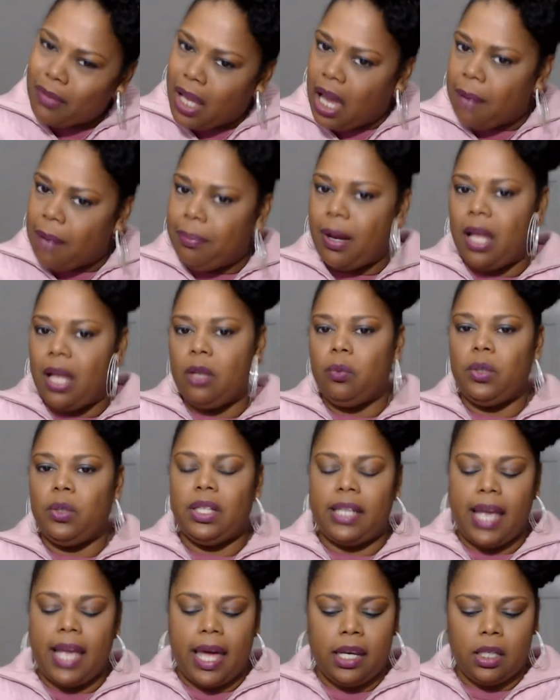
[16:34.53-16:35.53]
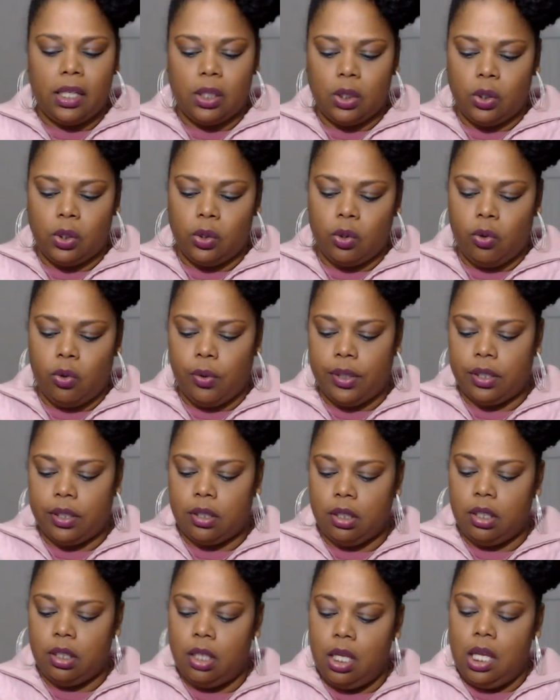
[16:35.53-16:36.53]
I probably would have got it a little
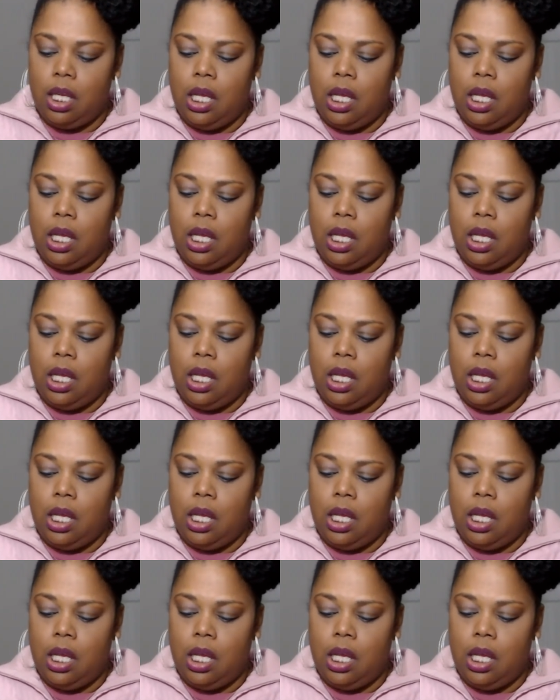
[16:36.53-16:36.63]
quicker.